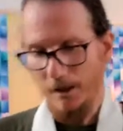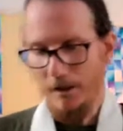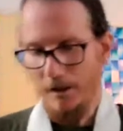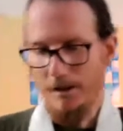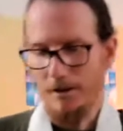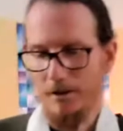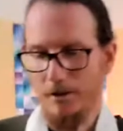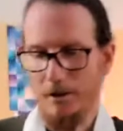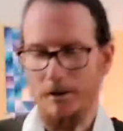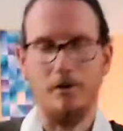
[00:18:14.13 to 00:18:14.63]

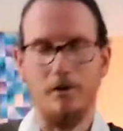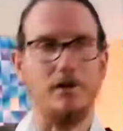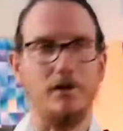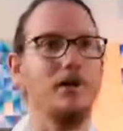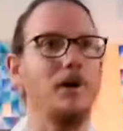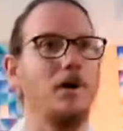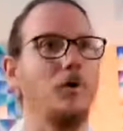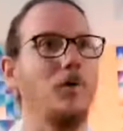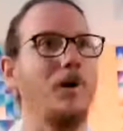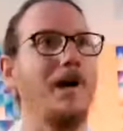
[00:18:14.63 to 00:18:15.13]
It's
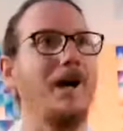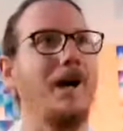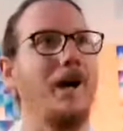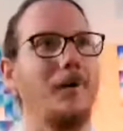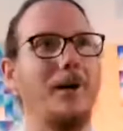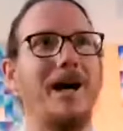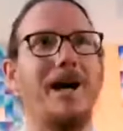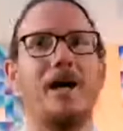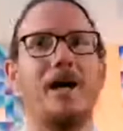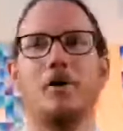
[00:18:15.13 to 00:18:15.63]
not quite
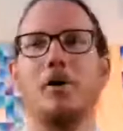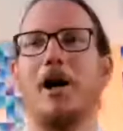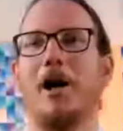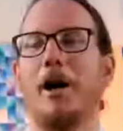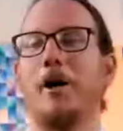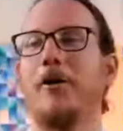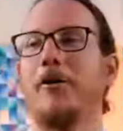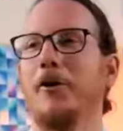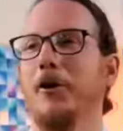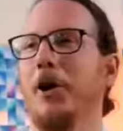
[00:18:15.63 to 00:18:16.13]
how I quite
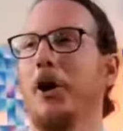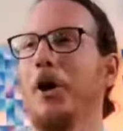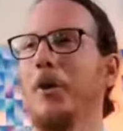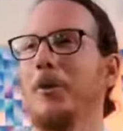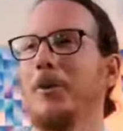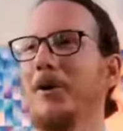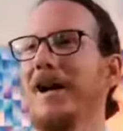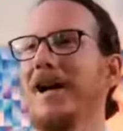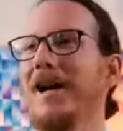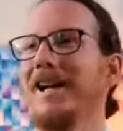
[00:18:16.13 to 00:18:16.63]
often
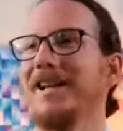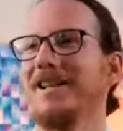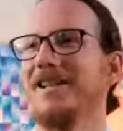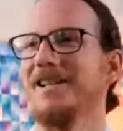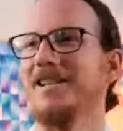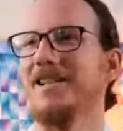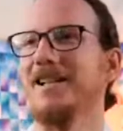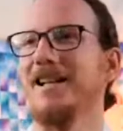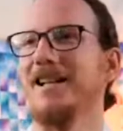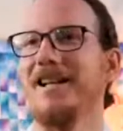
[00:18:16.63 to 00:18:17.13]
operate.
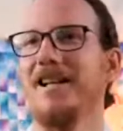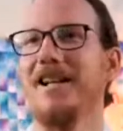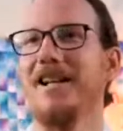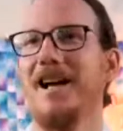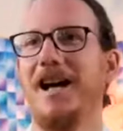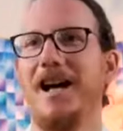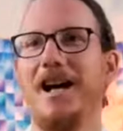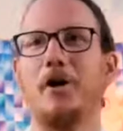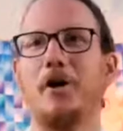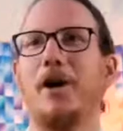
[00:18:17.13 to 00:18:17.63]
I
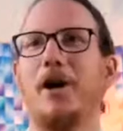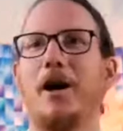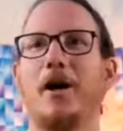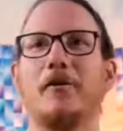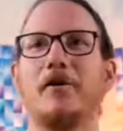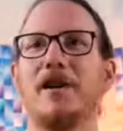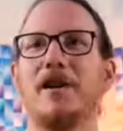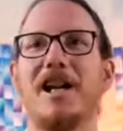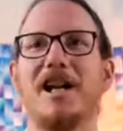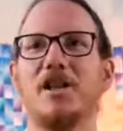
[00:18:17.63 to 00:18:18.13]
quite
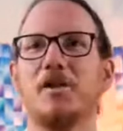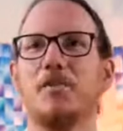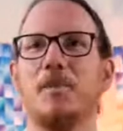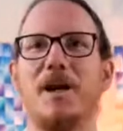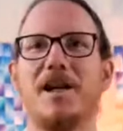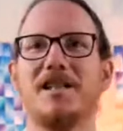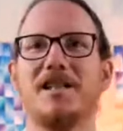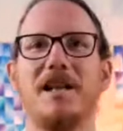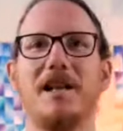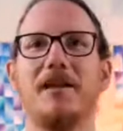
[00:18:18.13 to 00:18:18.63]
often catch
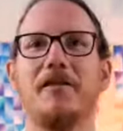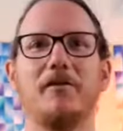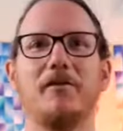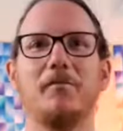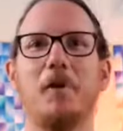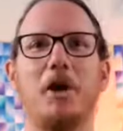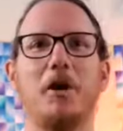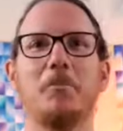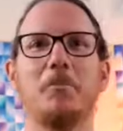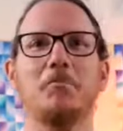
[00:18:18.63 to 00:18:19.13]
myself
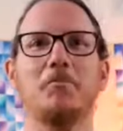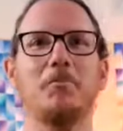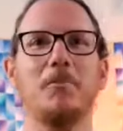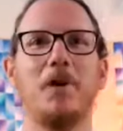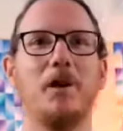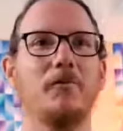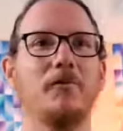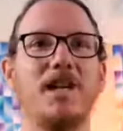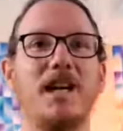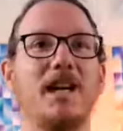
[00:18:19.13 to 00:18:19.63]

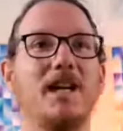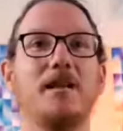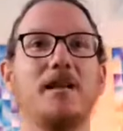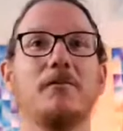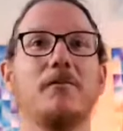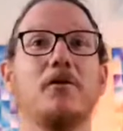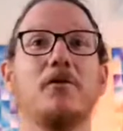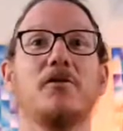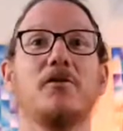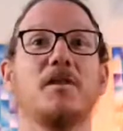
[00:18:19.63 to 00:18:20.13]
not taking
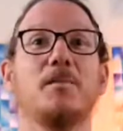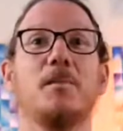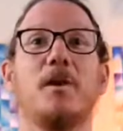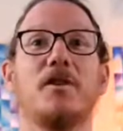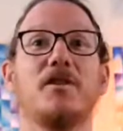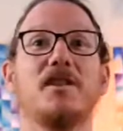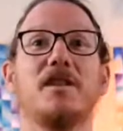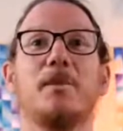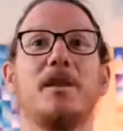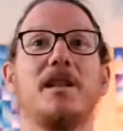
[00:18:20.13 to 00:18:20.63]
full
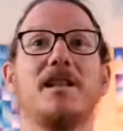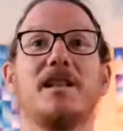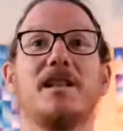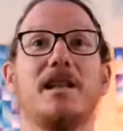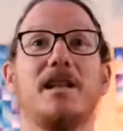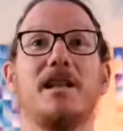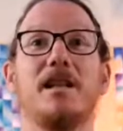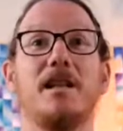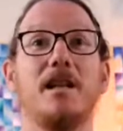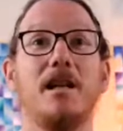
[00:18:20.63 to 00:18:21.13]

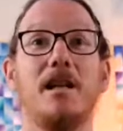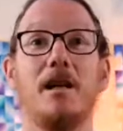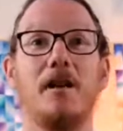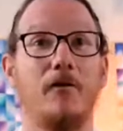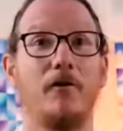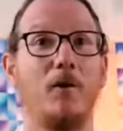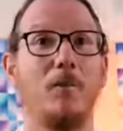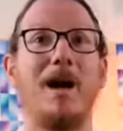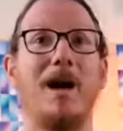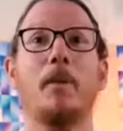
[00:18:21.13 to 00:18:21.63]
responsibility
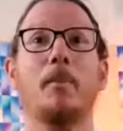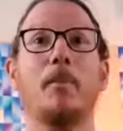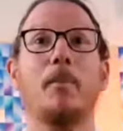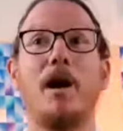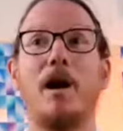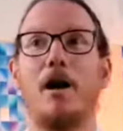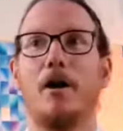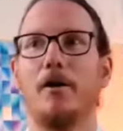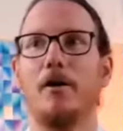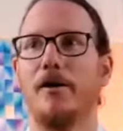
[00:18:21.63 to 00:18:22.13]
for my
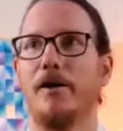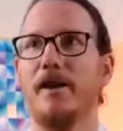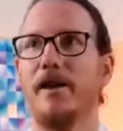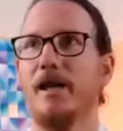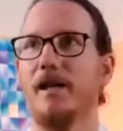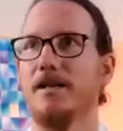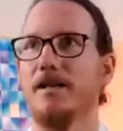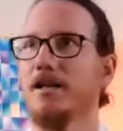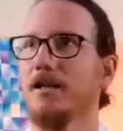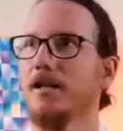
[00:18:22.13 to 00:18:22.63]
part on
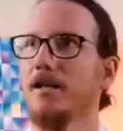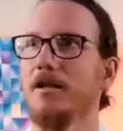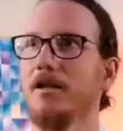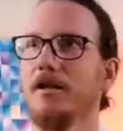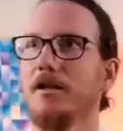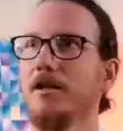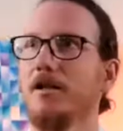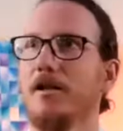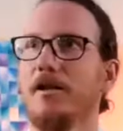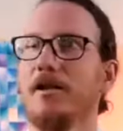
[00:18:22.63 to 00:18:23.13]
things. I
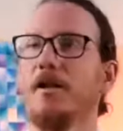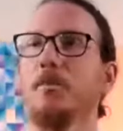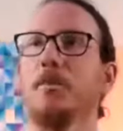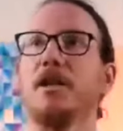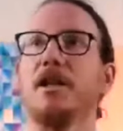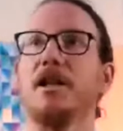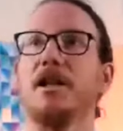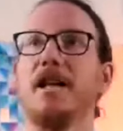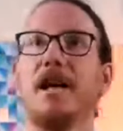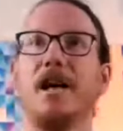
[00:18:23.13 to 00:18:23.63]
could, there could be
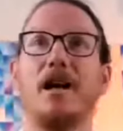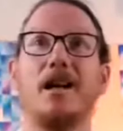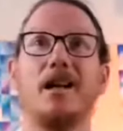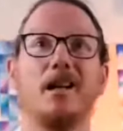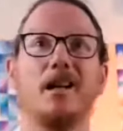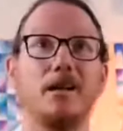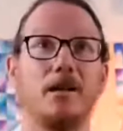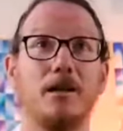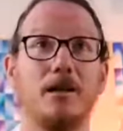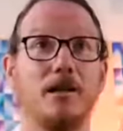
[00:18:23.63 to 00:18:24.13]

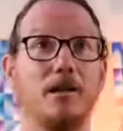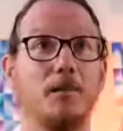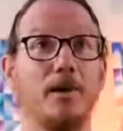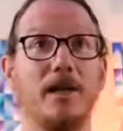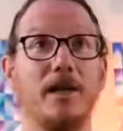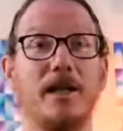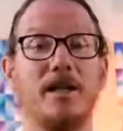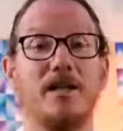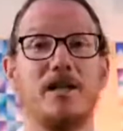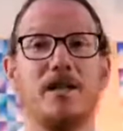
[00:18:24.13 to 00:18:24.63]
denial, it could
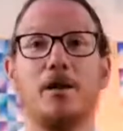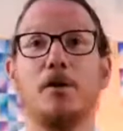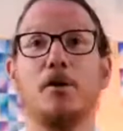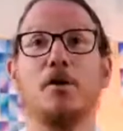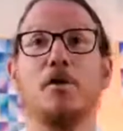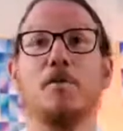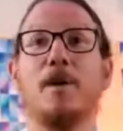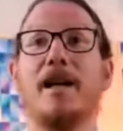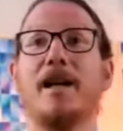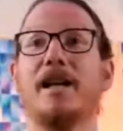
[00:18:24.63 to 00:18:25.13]
be
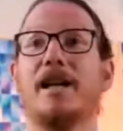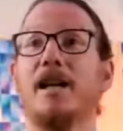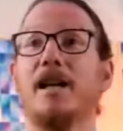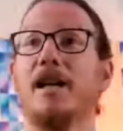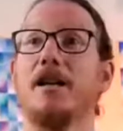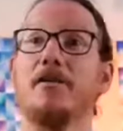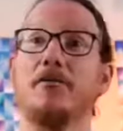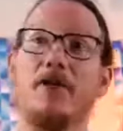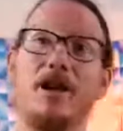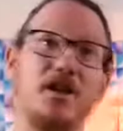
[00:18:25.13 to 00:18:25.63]
excuse
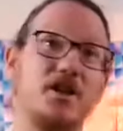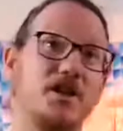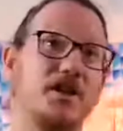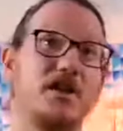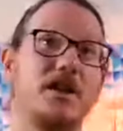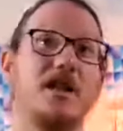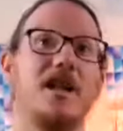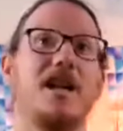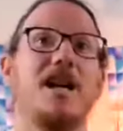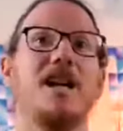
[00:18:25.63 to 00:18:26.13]
making,
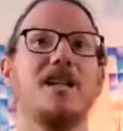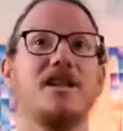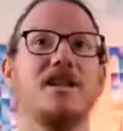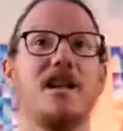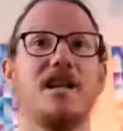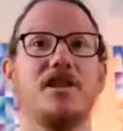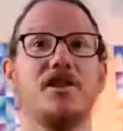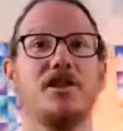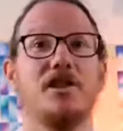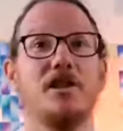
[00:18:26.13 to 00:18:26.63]

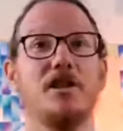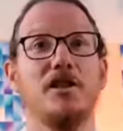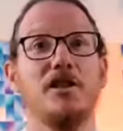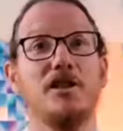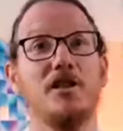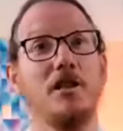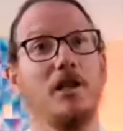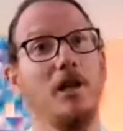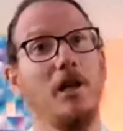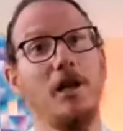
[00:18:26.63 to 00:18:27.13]

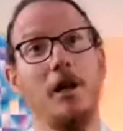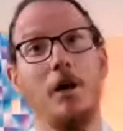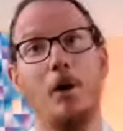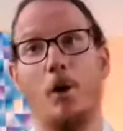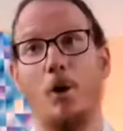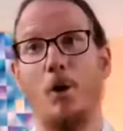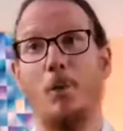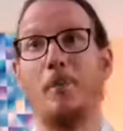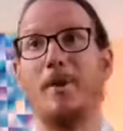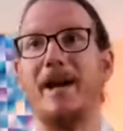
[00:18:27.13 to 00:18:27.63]
rationalizations,
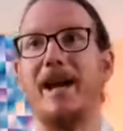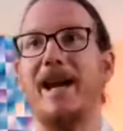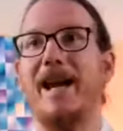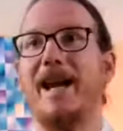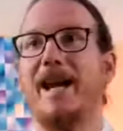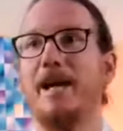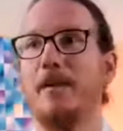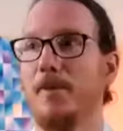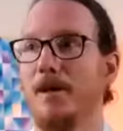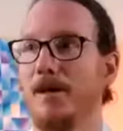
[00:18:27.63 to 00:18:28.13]
or
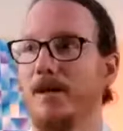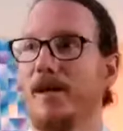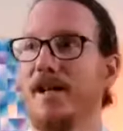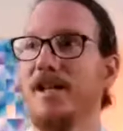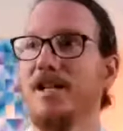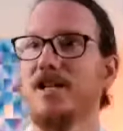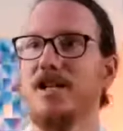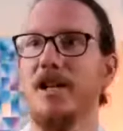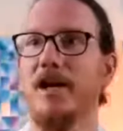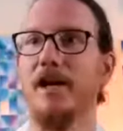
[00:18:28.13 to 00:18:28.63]
blame and
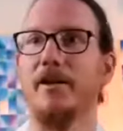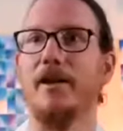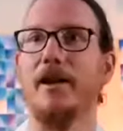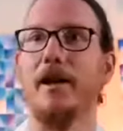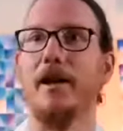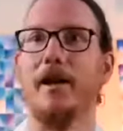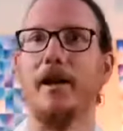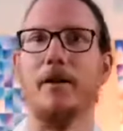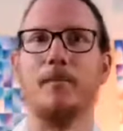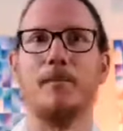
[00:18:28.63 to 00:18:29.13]
things like
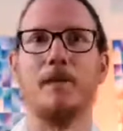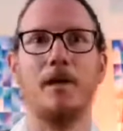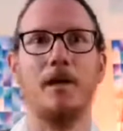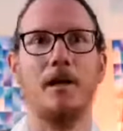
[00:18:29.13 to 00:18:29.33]
that.